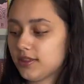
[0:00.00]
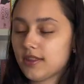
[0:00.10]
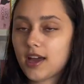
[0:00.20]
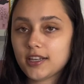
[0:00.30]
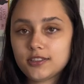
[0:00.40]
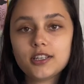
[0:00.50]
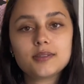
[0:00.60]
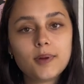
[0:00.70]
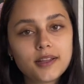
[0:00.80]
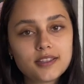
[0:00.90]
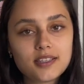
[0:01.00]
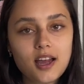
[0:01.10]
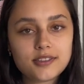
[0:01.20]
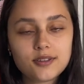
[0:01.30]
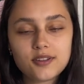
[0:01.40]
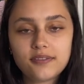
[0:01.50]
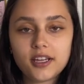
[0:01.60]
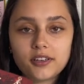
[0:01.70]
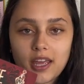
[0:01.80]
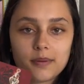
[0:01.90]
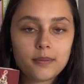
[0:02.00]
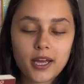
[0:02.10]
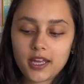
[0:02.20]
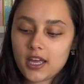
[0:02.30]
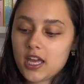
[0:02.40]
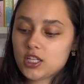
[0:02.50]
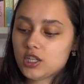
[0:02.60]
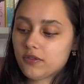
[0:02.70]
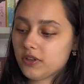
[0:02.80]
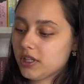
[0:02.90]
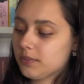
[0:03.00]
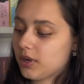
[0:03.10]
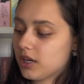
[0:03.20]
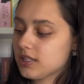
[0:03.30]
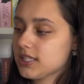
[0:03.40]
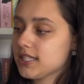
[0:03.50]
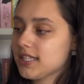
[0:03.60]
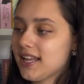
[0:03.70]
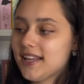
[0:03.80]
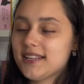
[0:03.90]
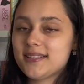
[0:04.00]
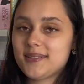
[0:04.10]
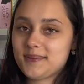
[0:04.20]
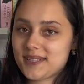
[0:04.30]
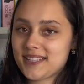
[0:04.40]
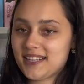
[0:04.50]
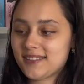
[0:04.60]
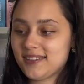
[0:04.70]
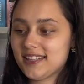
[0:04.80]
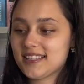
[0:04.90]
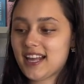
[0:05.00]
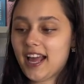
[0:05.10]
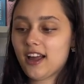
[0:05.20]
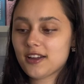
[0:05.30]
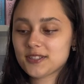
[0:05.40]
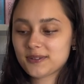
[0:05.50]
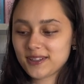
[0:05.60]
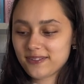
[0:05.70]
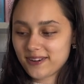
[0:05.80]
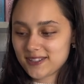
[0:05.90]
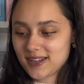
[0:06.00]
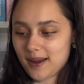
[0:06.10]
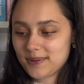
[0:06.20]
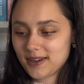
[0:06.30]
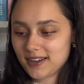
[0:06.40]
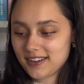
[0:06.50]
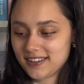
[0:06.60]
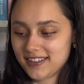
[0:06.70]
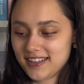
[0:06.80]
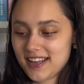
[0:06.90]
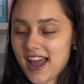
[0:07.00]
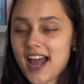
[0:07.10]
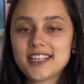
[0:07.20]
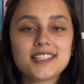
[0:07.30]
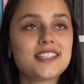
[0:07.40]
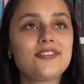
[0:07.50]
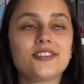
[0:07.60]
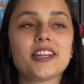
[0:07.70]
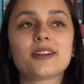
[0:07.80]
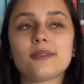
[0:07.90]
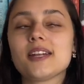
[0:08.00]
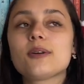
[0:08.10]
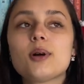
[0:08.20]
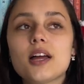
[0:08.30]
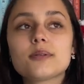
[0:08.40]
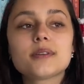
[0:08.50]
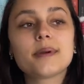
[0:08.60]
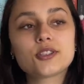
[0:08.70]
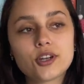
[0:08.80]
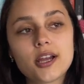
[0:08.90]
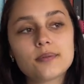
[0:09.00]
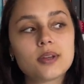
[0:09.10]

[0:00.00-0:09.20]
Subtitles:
I just bought this also, The Final Gambit by Jennifer Lynn Barnes. Super excited to read this. I also read the first chapter. I just didn't feel like reading while I was on my trip.